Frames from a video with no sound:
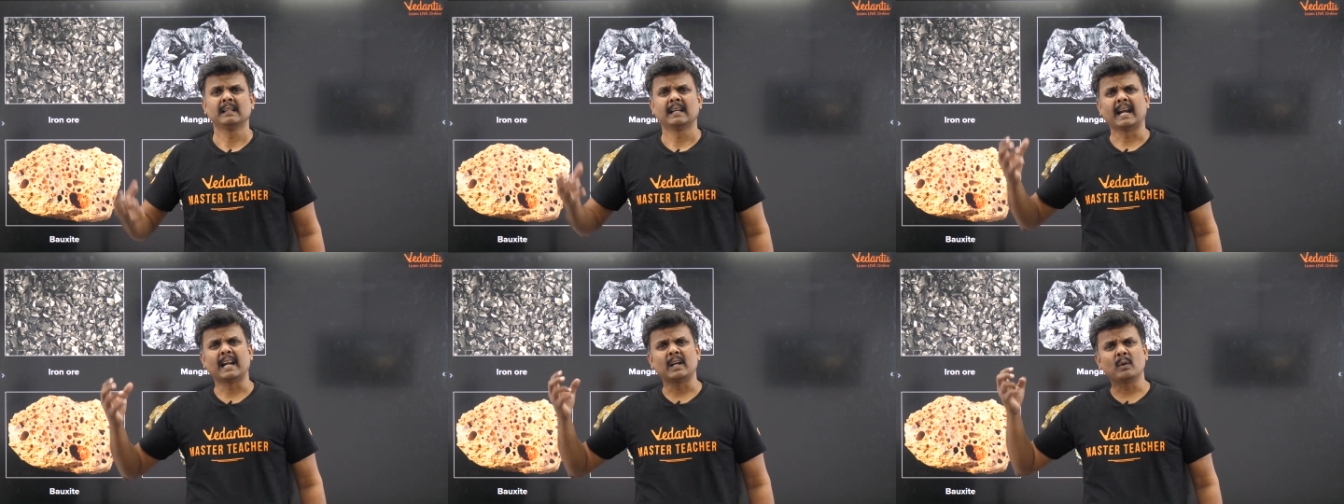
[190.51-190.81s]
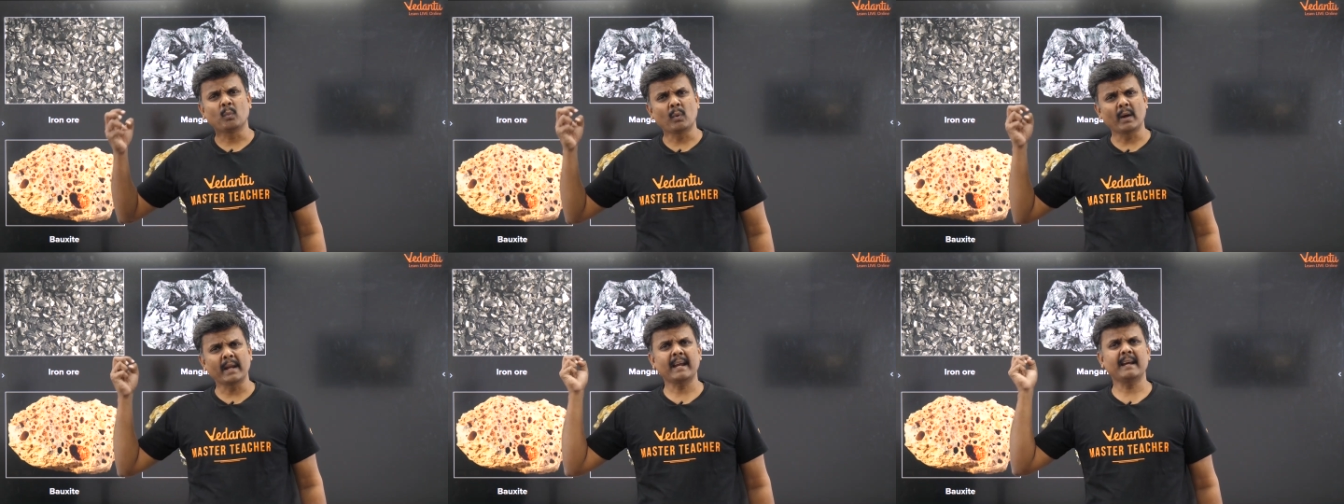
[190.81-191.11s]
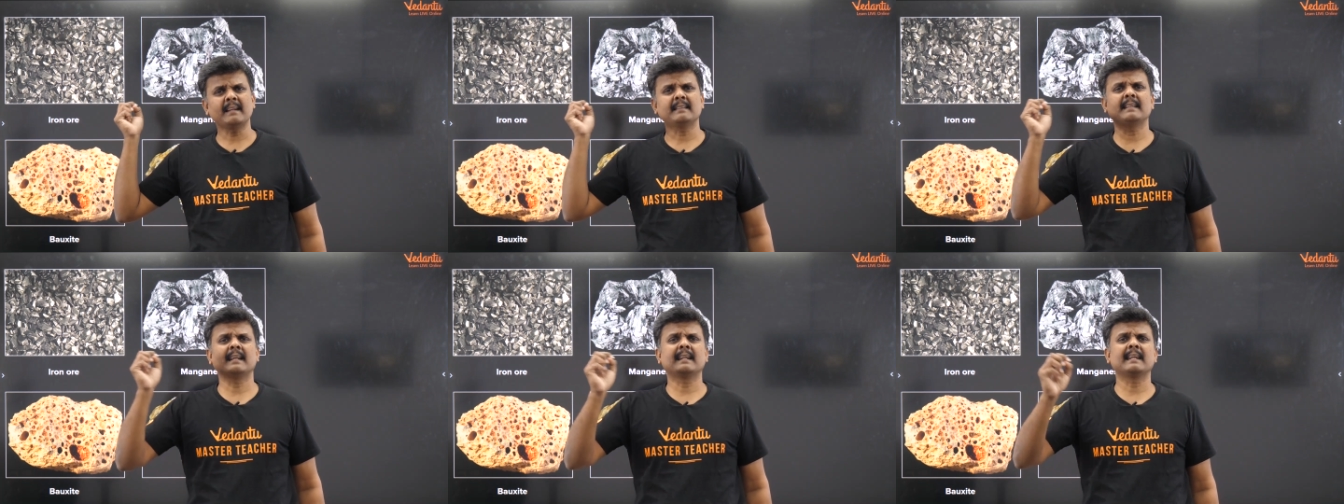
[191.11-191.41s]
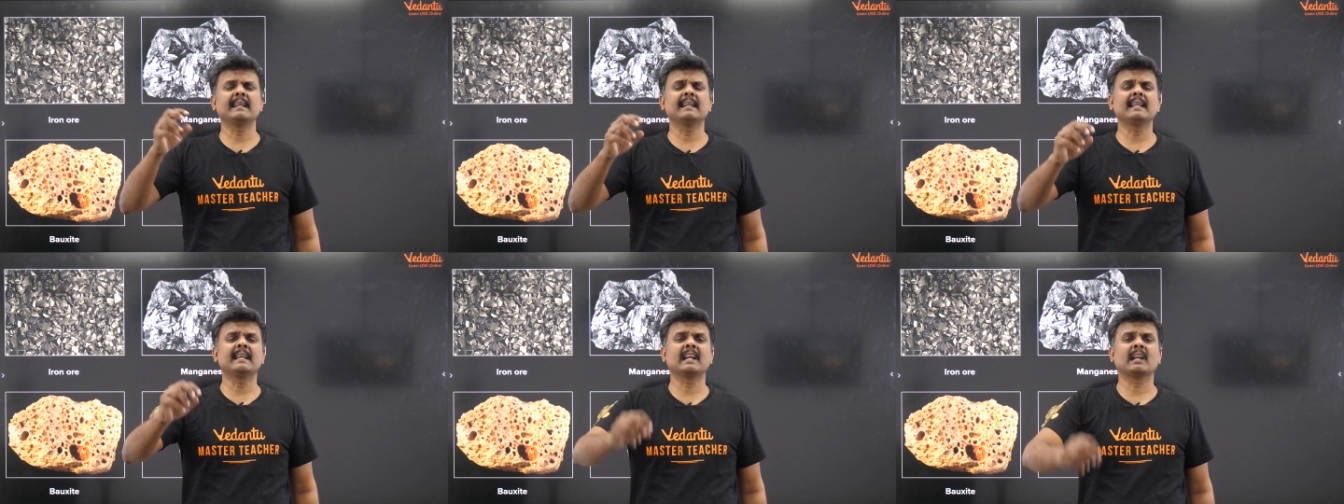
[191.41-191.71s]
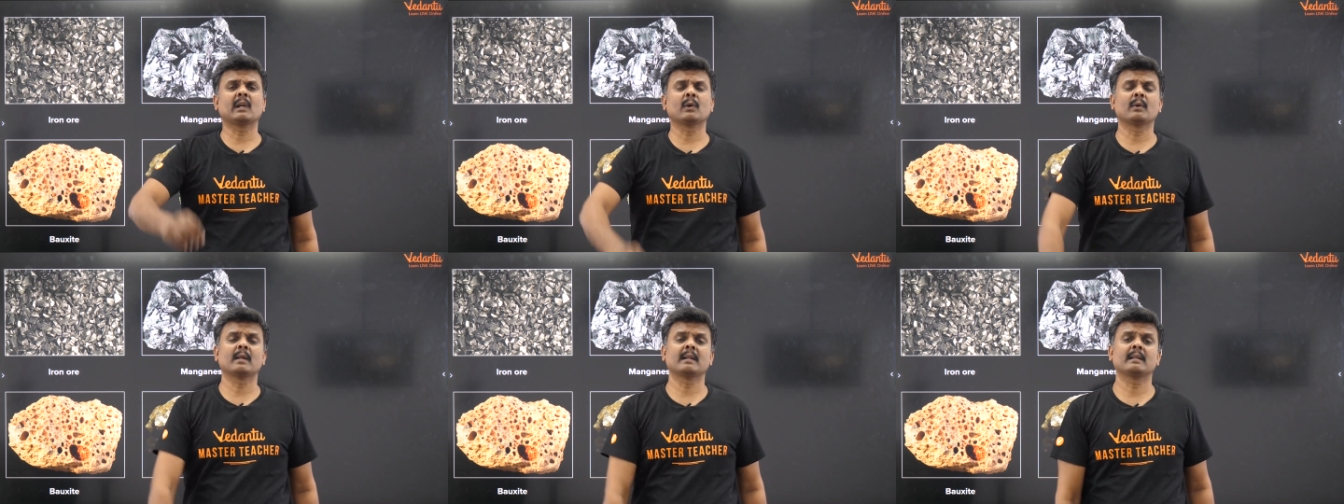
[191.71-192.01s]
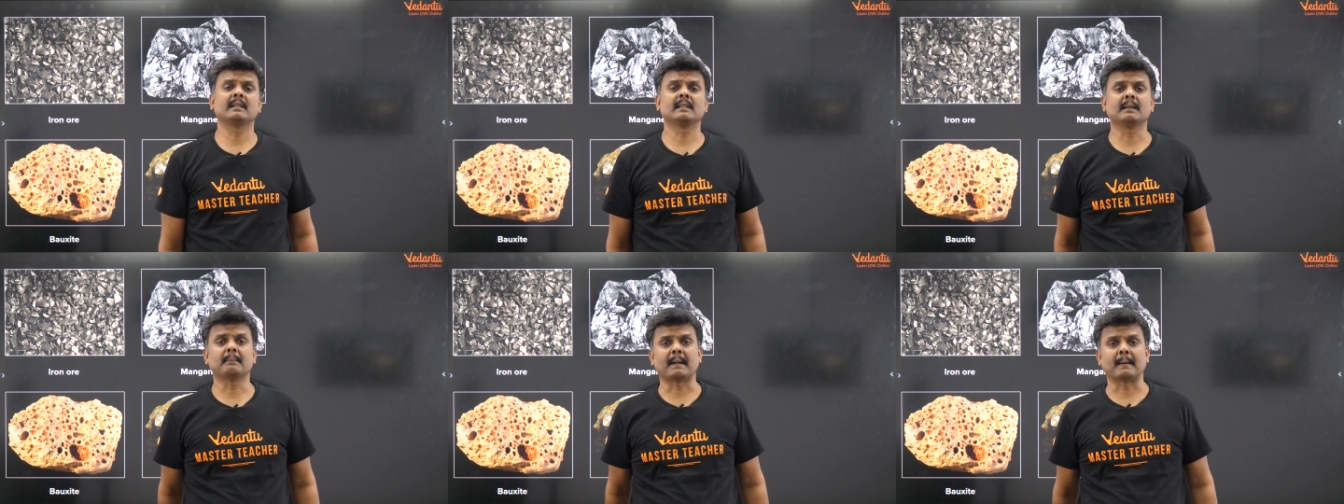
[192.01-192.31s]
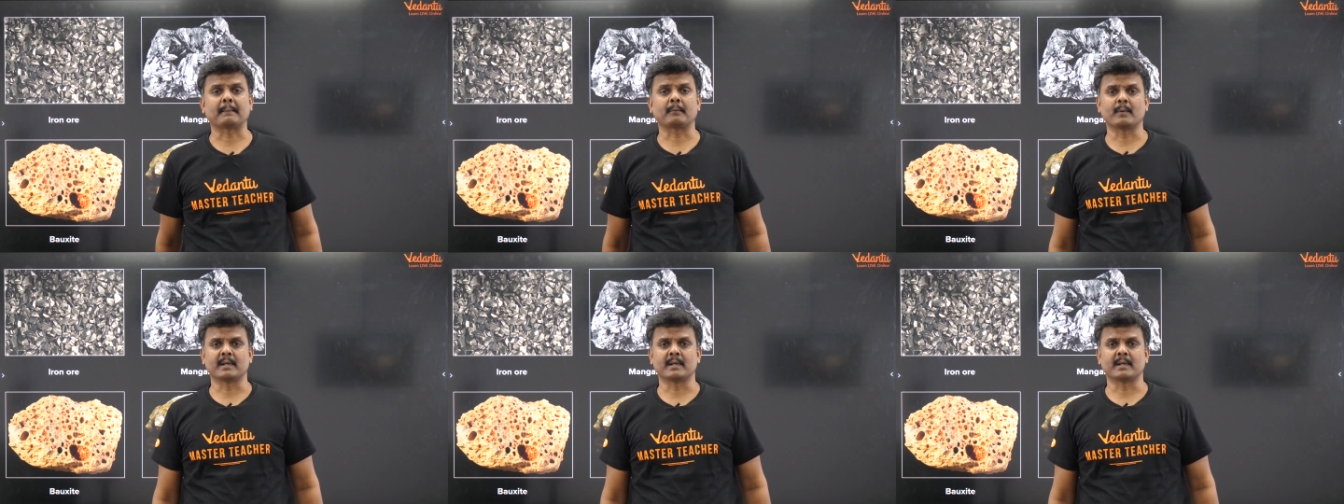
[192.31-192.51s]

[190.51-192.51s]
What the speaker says: And why are they really included in the map